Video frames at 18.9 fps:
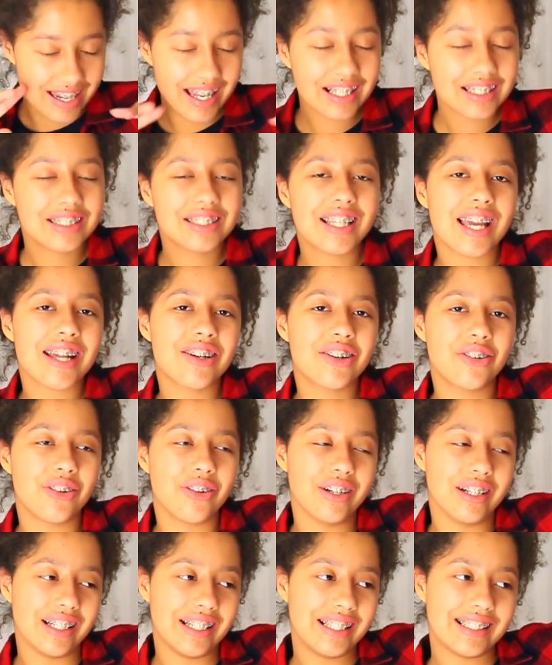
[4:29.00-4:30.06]
next
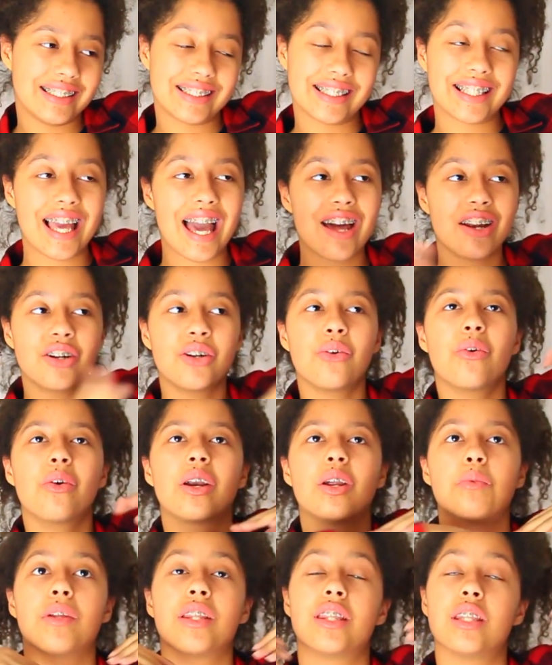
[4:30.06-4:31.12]
category is the
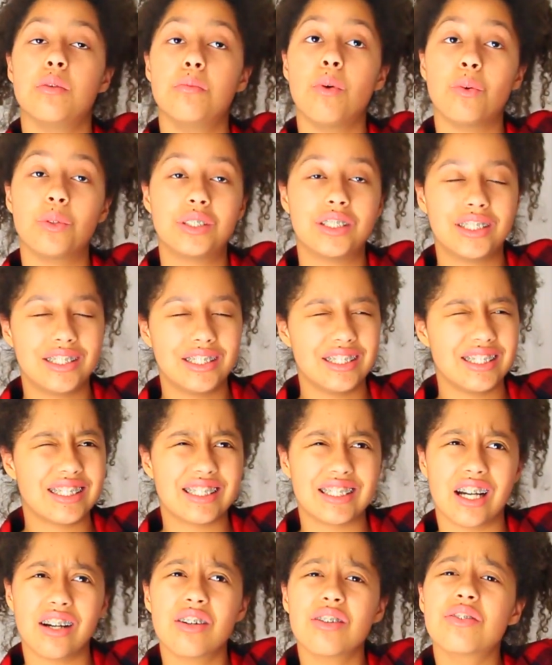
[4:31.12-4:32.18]
category with the most
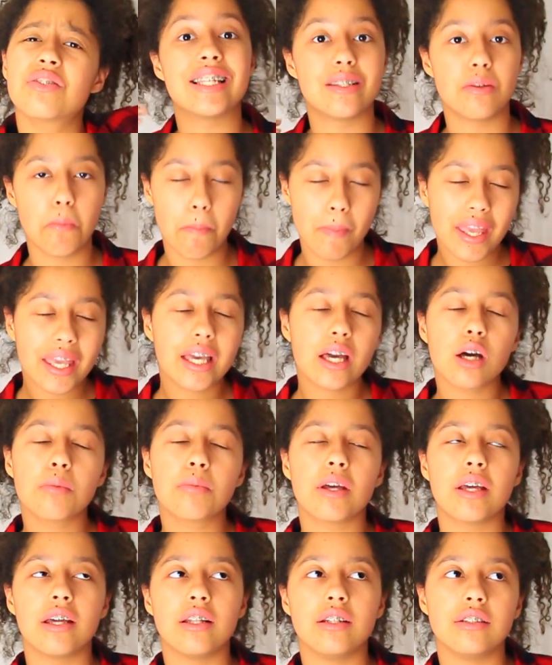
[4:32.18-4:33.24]
stuff, is makeup,
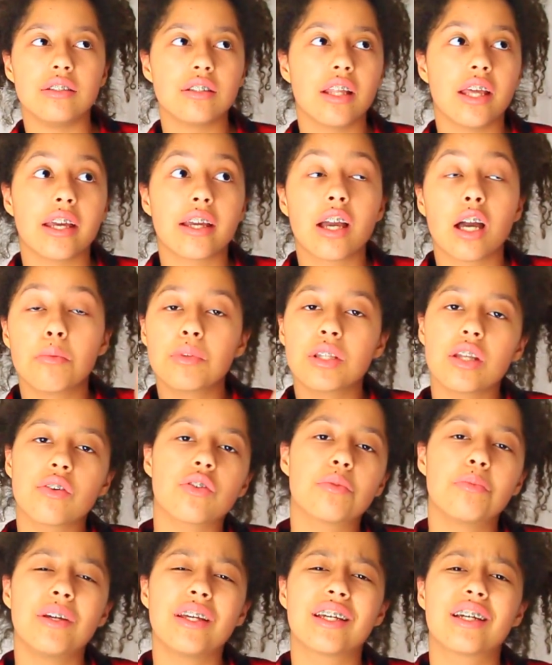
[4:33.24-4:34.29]
and like I'm in love
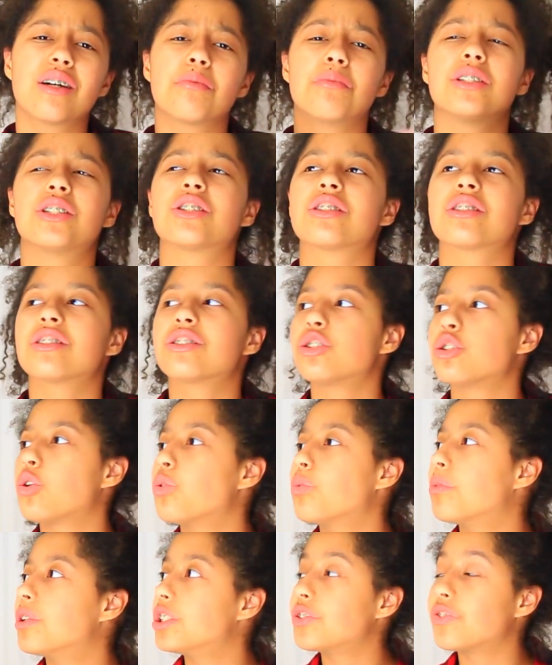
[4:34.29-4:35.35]
with makeup, it's so
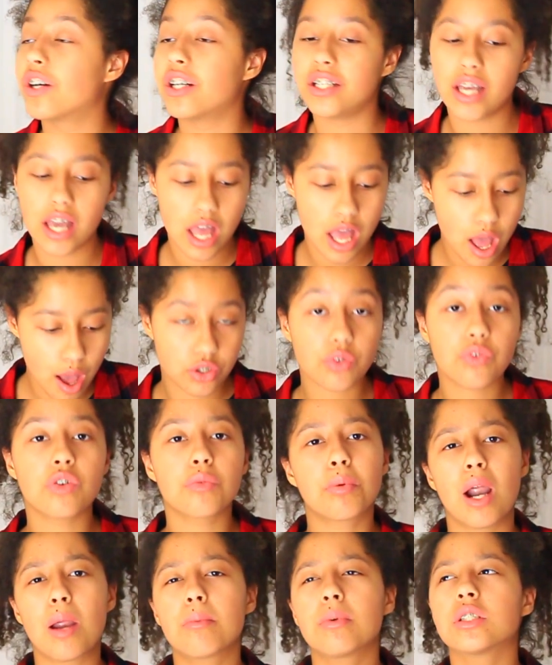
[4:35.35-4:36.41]
much fun. So for
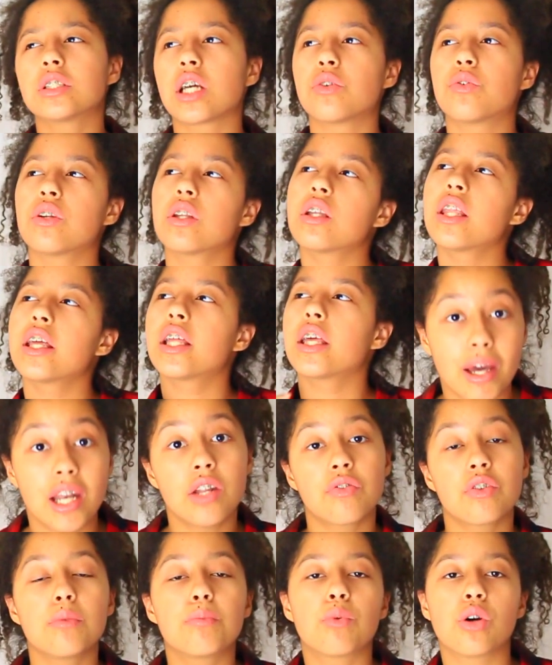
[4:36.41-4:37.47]
primers I really like
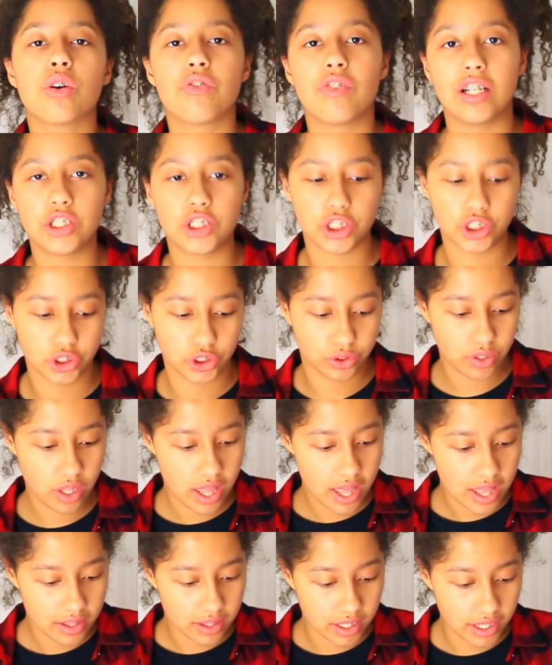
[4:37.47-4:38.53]
Benefit Professional,
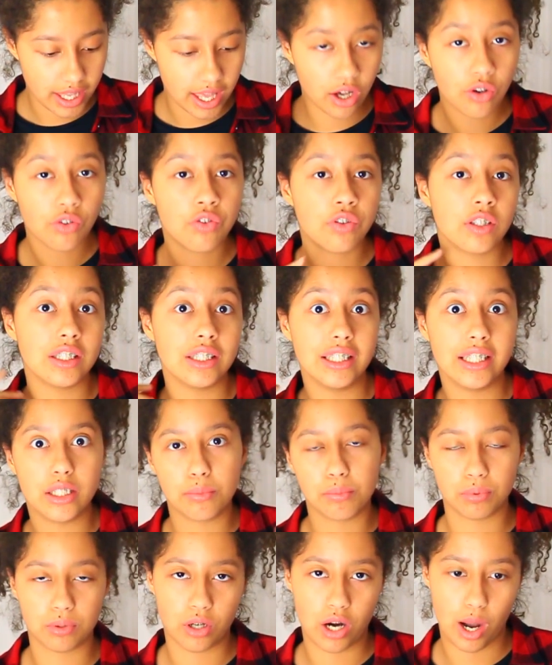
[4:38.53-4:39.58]
the e.l.f.
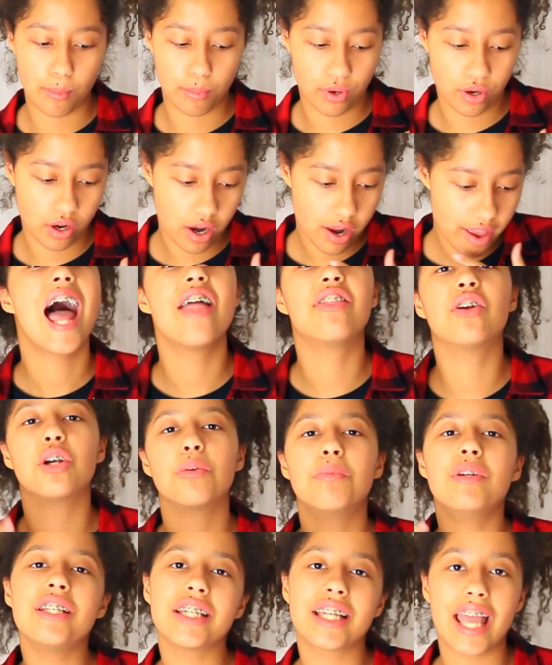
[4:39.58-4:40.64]
Lid Primer, and the
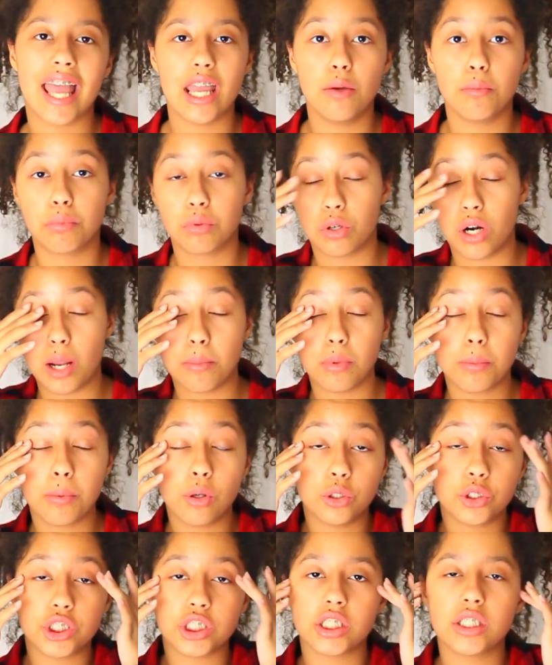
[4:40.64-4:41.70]
Urban Decay Primer
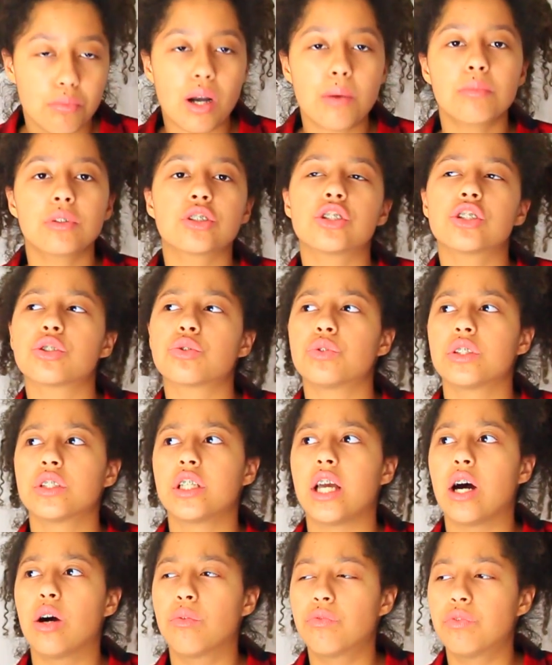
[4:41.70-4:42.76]
Potion. Primers are just really
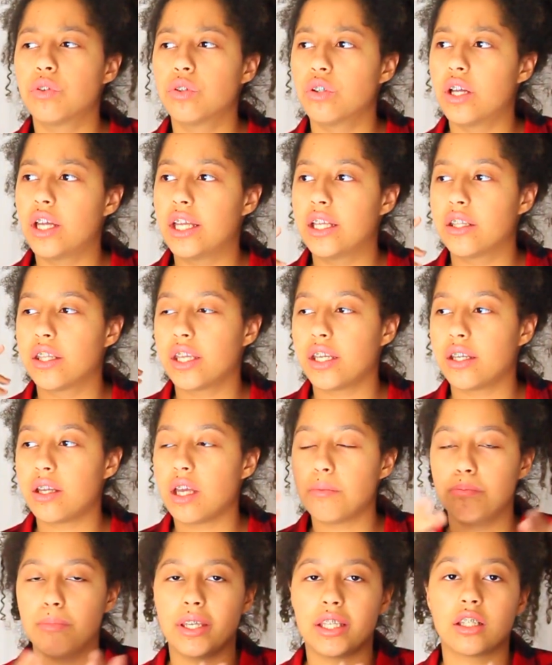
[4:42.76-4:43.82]
helpful and they
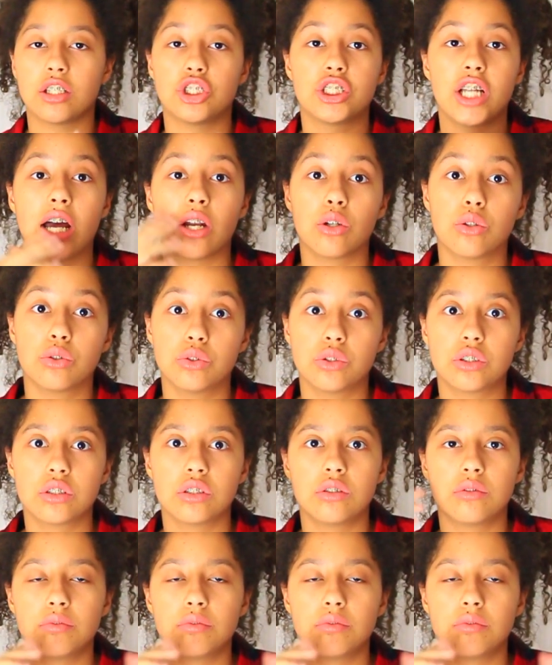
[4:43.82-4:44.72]
make the shadows